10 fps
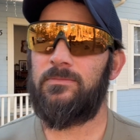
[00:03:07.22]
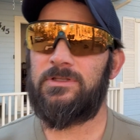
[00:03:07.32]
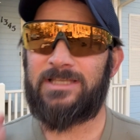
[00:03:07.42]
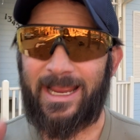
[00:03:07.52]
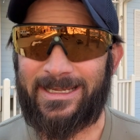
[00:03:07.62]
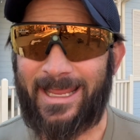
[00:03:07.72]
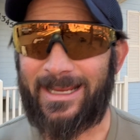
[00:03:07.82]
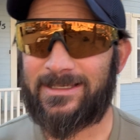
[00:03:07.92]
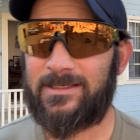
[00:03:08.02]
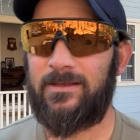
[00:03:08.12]

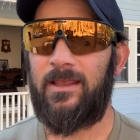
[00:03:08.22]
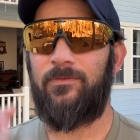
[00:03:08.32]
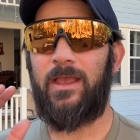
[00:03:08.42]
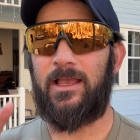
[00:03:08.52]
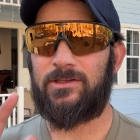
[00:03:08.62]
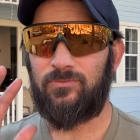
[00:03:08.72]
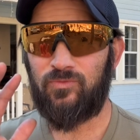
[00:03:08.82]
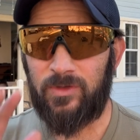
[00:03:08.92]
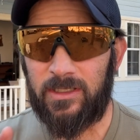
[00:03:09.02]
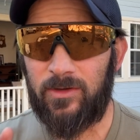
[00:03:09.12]
TitanX, if you guys
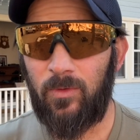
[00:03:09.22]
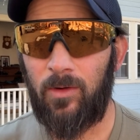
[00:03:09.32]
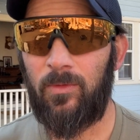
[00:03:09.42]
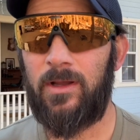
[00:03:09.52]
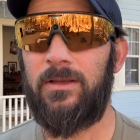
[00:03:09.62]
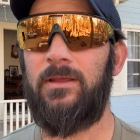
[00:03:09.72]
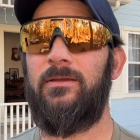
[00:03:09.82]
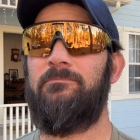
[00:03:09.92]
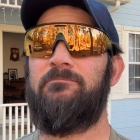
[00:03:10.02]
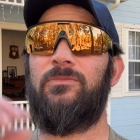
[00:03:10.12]
really want one,
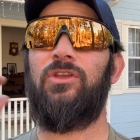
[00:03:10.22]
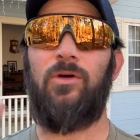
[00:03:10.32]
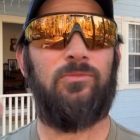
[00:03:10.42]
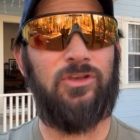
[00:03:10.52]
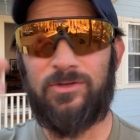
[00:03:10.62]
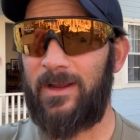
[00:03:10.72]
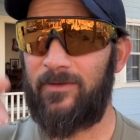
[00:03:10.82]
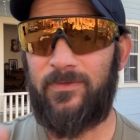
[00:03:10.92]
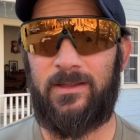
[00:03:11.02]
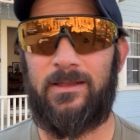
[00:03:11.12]
you know, use my
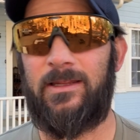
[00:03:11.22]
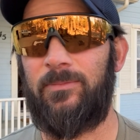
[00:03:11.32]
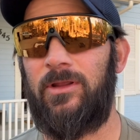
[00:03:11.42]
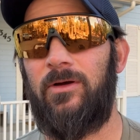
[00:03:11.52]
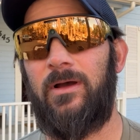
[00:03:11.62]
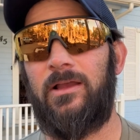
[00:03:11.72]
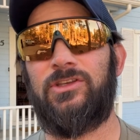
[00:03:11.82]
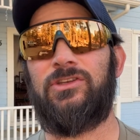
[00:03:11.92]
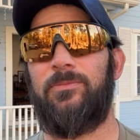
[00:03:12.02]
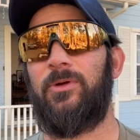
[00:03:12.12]
affiliate link below. I
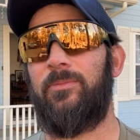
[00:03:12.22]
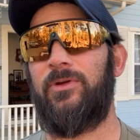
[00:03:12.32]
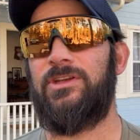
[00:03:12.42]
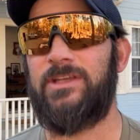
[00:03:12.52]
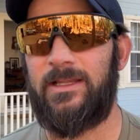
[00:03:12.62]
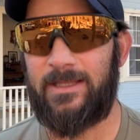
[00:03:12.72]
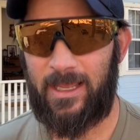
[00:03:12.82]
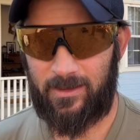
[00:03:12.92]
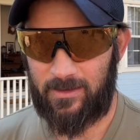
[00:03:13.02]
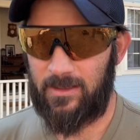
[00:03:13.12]
super appreciate
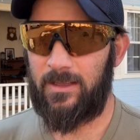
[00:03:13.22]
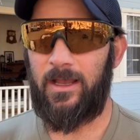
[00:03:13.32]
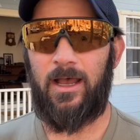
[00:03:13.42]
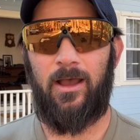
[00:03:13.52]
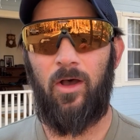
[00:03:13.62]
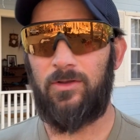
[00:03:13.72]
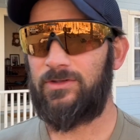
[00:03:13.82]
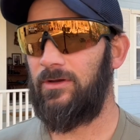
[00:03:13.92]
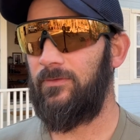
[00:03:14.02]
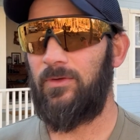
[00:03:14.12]
that.
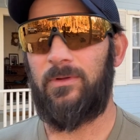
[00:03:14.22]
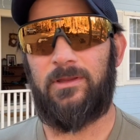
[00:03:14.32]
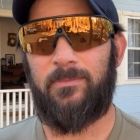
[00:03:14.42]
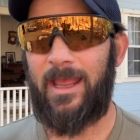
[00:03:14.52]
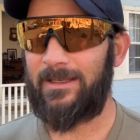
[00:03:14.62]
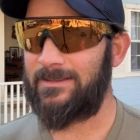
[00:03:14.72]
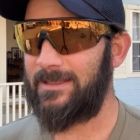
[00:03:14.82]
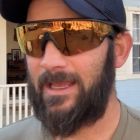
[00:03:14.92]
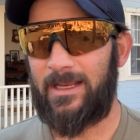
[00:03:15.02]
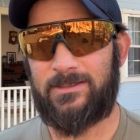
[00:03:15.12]
Also, if you want the Mantis
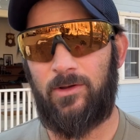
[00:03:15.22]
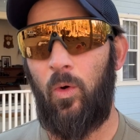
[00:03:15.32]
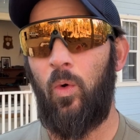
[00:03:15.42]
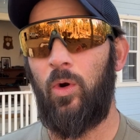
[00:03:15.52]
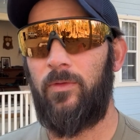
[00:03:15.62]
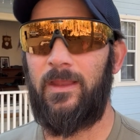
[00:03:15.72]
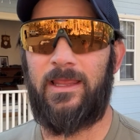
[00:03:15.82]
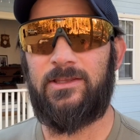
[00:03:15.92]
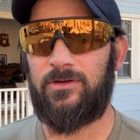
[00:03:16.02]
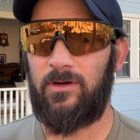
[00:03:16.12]
X or the
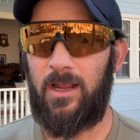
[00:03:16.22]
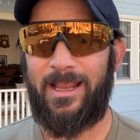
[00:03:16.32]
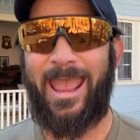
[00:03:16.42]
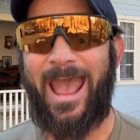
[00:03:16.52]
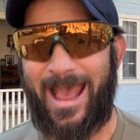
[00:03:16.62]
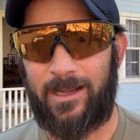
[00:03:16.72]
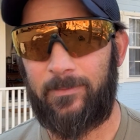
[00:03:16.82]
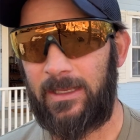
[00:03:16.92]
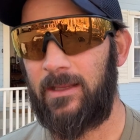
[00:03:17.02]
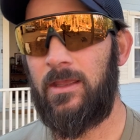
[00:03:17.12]
Laser
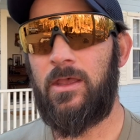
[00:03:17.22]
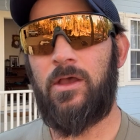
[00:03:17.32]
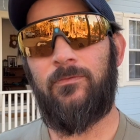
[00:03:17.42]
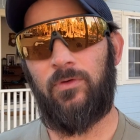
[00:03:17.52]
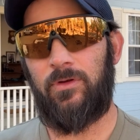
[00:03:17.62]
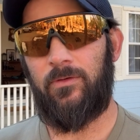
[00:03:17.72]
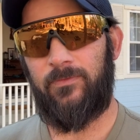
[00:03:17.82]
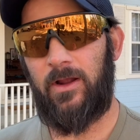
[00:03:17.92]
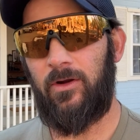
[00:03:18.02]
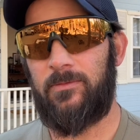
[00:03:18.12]
Academy for your
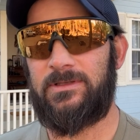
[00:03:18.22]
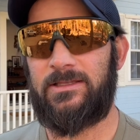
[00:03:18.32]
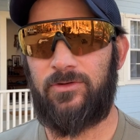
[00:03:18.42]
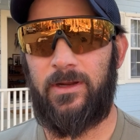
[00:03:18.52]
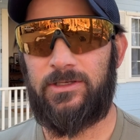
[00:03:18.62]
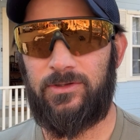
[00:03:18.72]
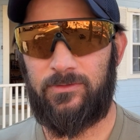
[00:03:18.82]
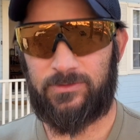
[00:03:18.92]
firearms, that's great too.